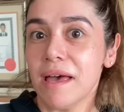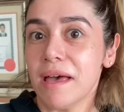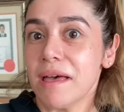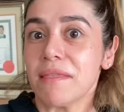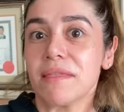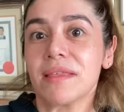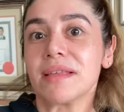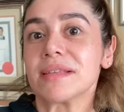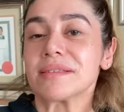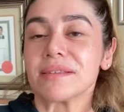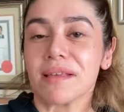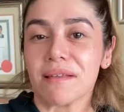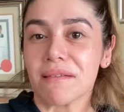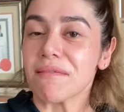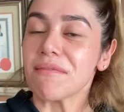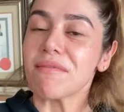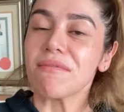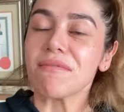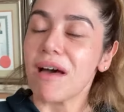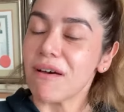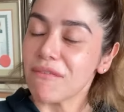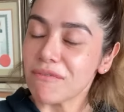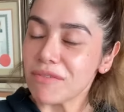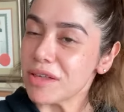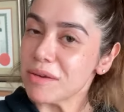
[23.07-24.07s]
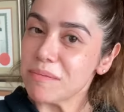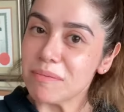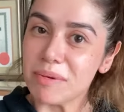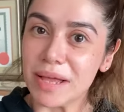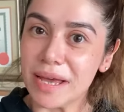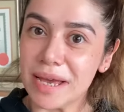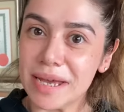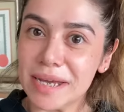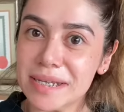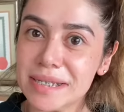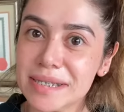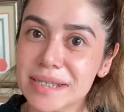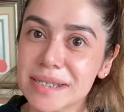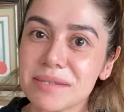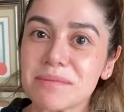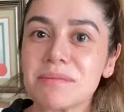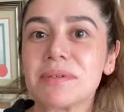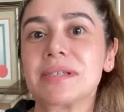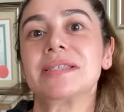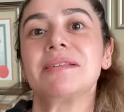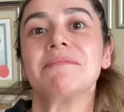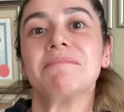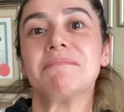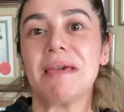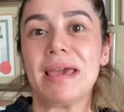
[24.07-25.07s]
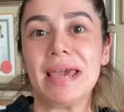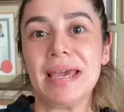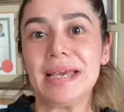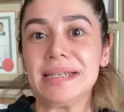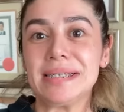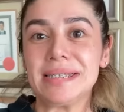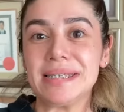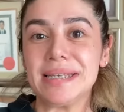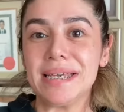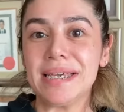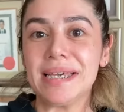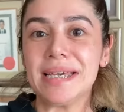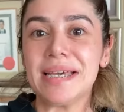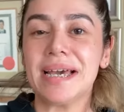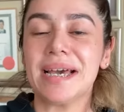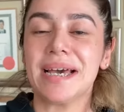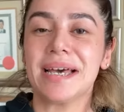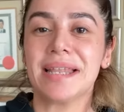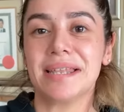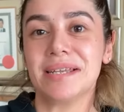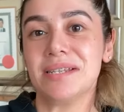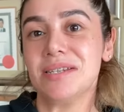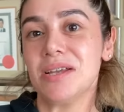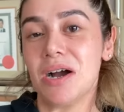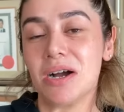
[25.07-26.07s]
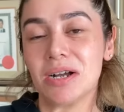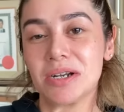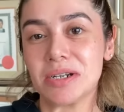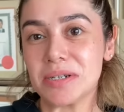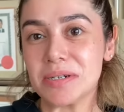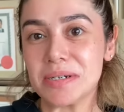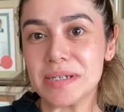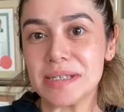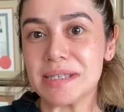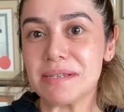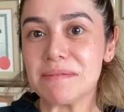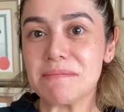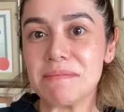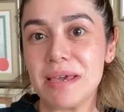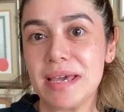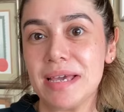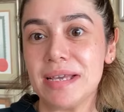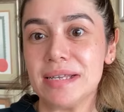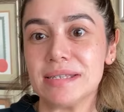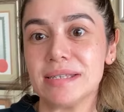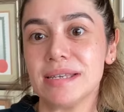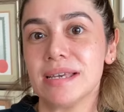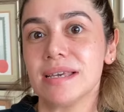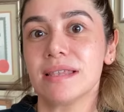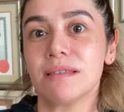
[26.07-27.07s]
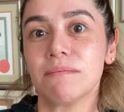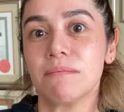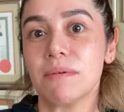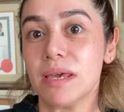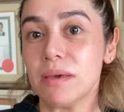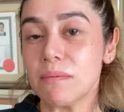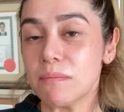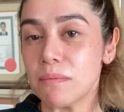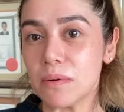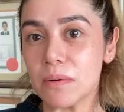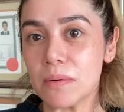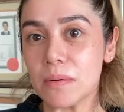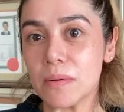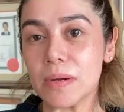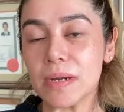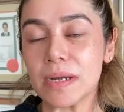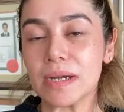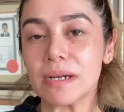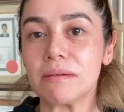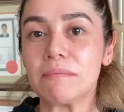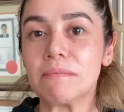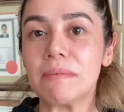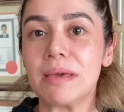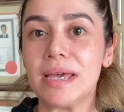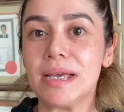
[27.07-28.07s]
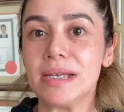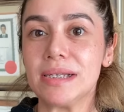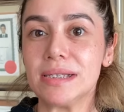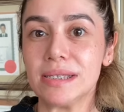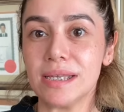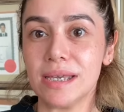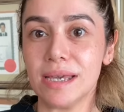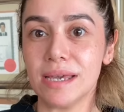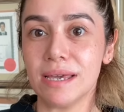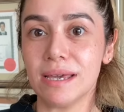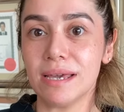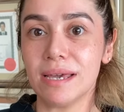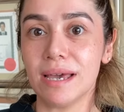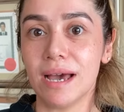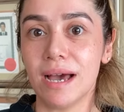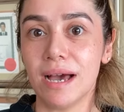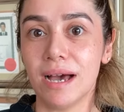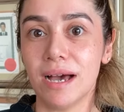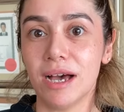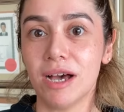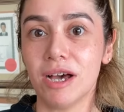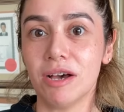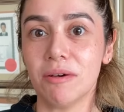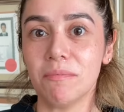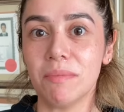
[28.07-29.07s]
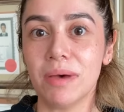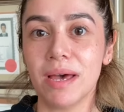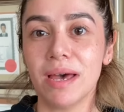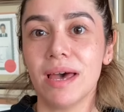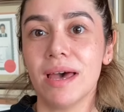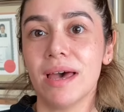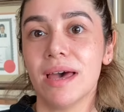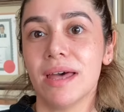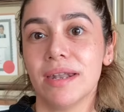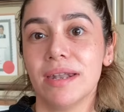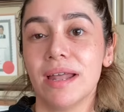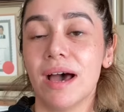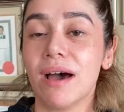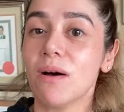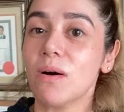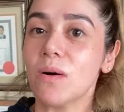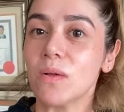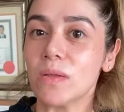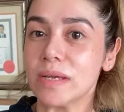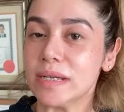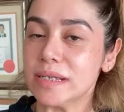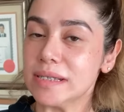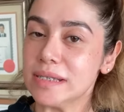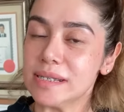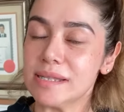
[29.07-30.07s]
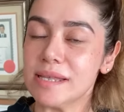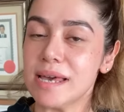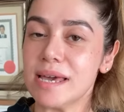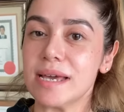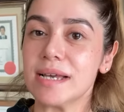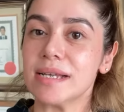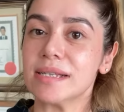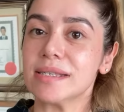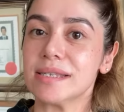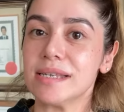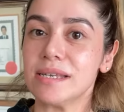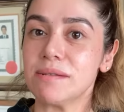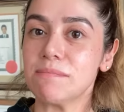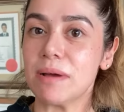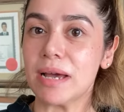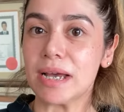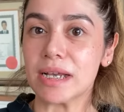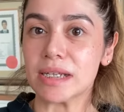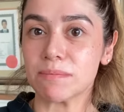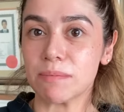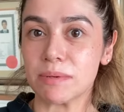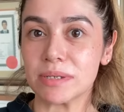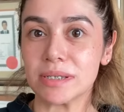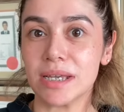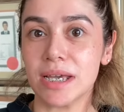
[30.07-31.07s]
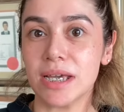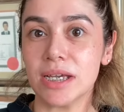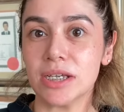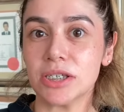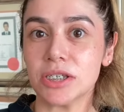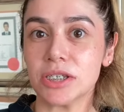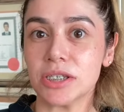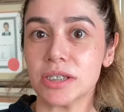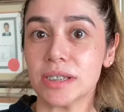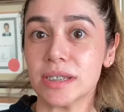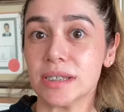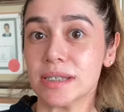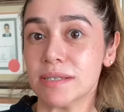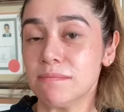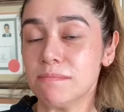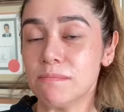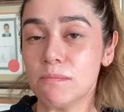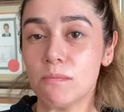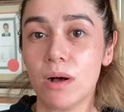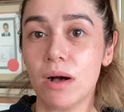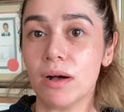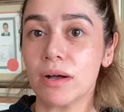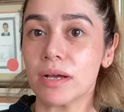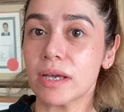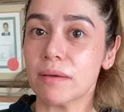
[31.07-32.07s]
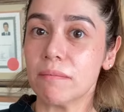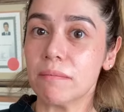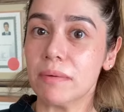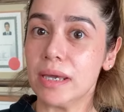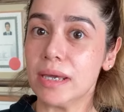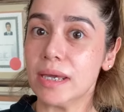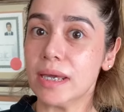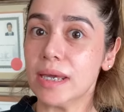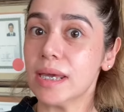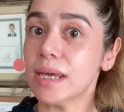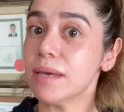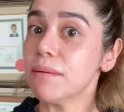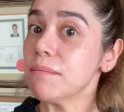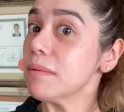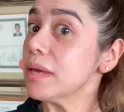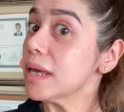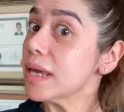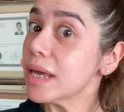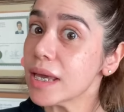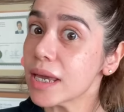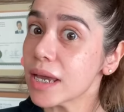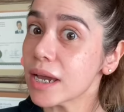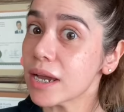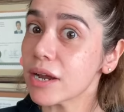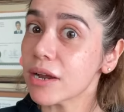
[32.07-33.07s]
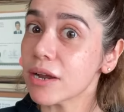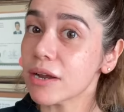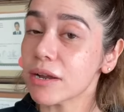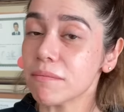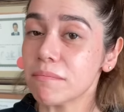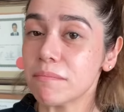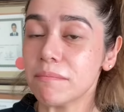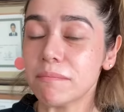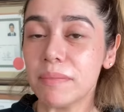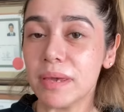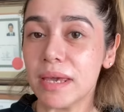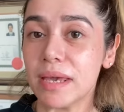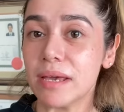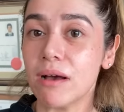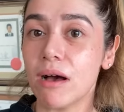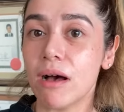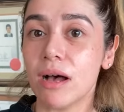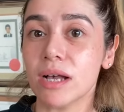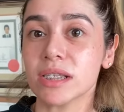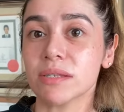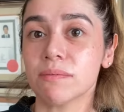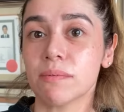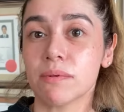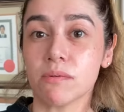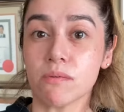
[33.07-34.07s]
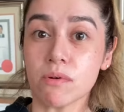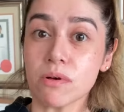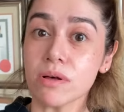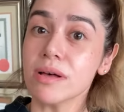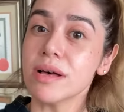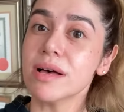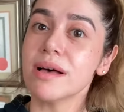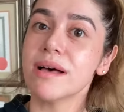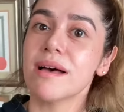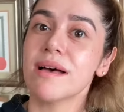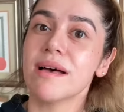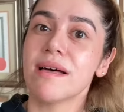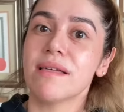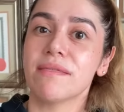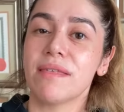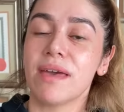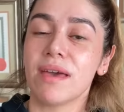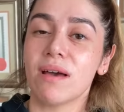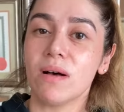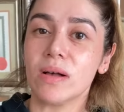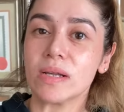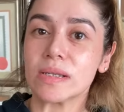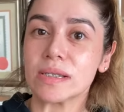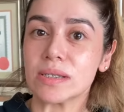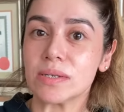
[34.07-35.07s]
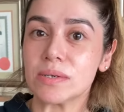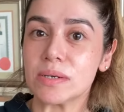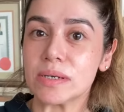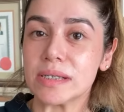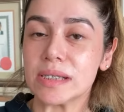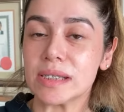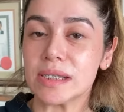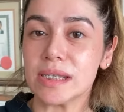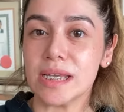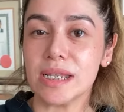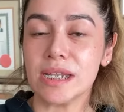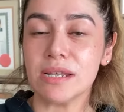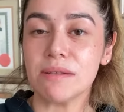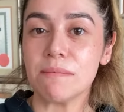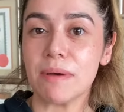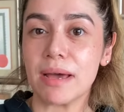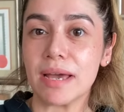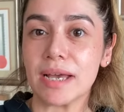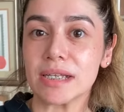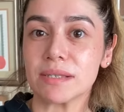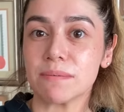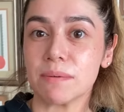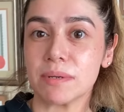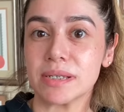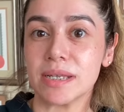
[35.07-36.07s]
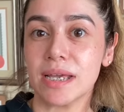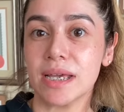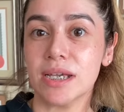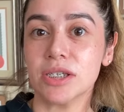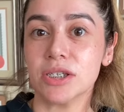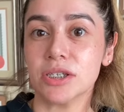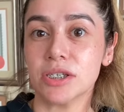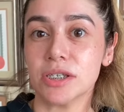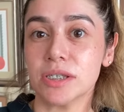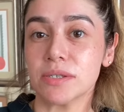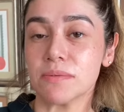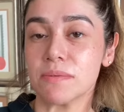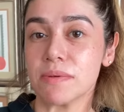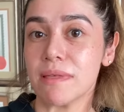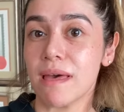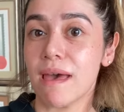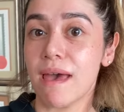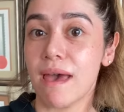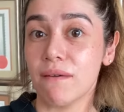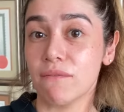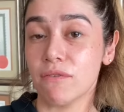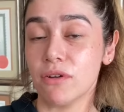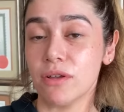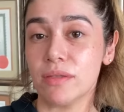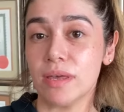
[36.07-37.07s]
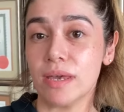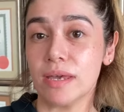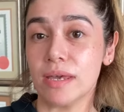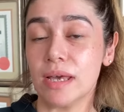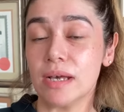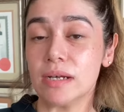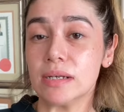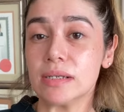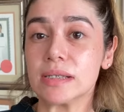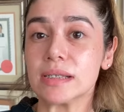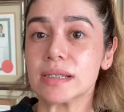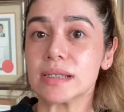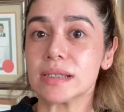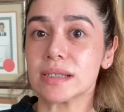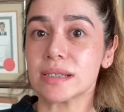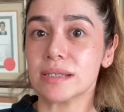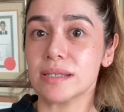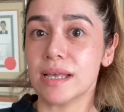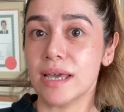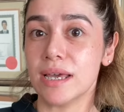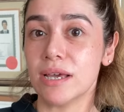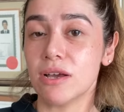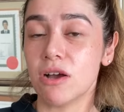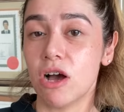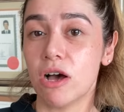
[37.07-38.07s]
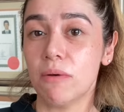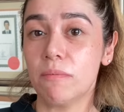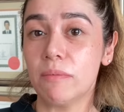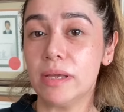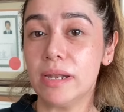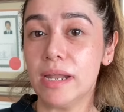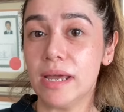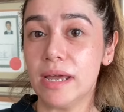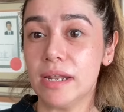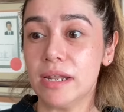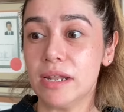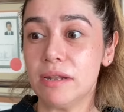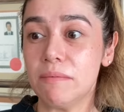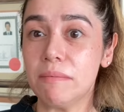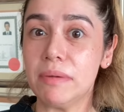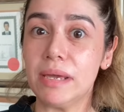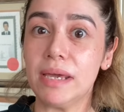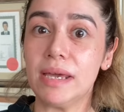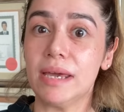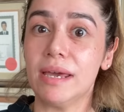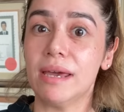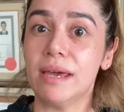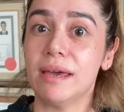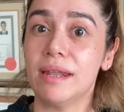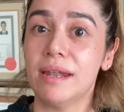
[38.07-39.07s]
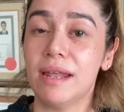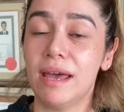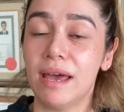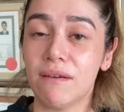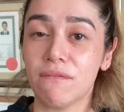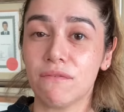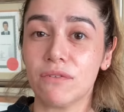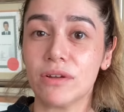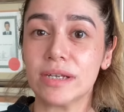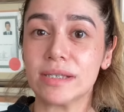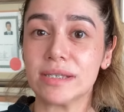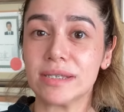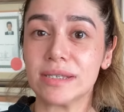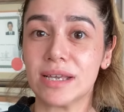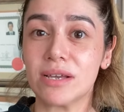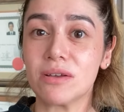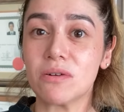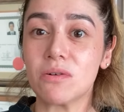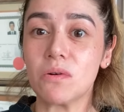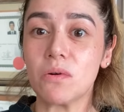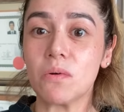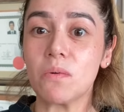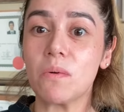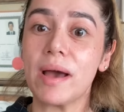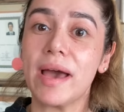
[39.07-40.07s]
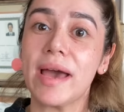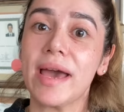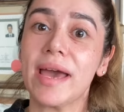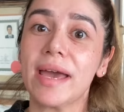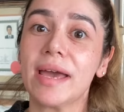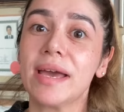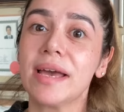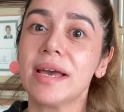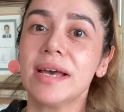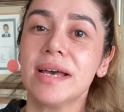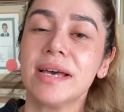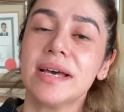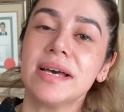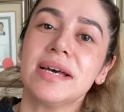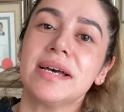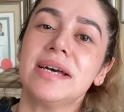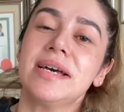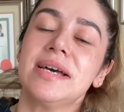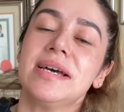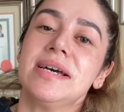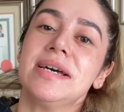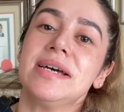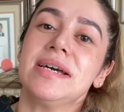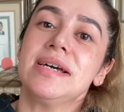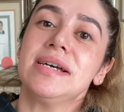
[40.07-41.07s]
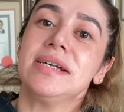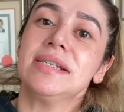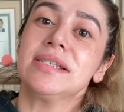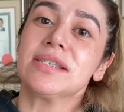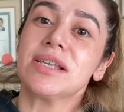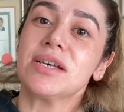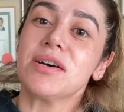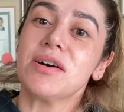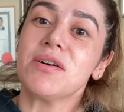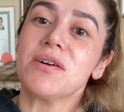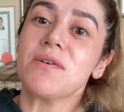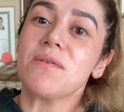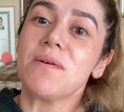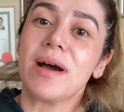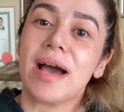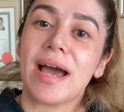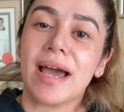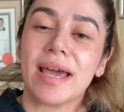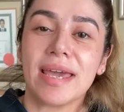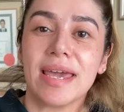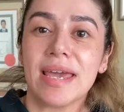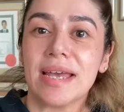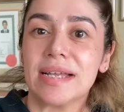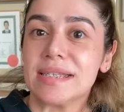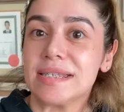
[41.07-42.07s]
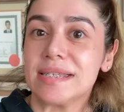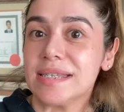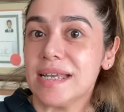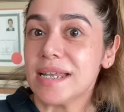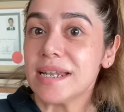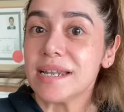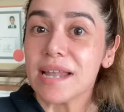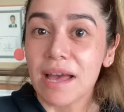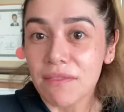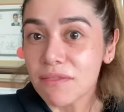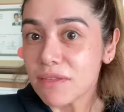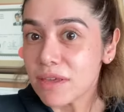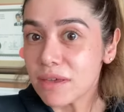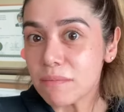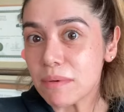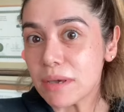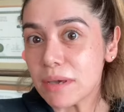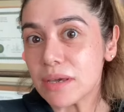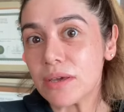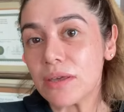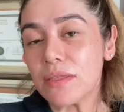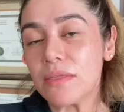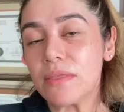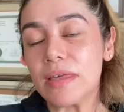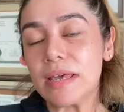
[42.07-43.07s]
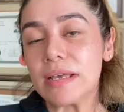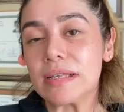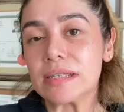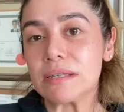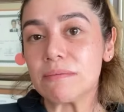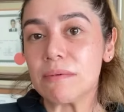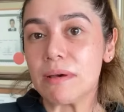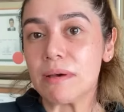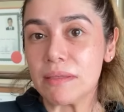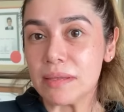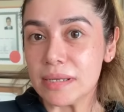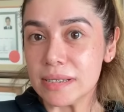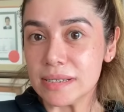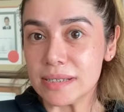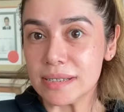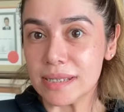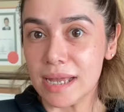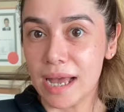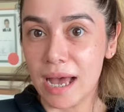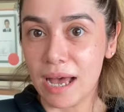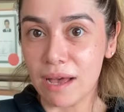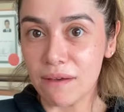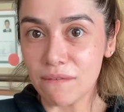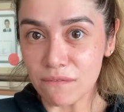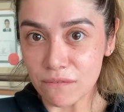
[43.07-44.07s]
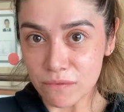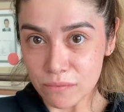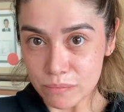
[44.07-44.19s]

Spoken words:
this lovely place was amazing. The doctor was amazing. The people were amazing. Not only did they exceed my expectations in welcoming me here and being hospitable, they also exceeded my expectations with everything else. They accommodated me in every single way. So I can't say nothing but good things about the staff.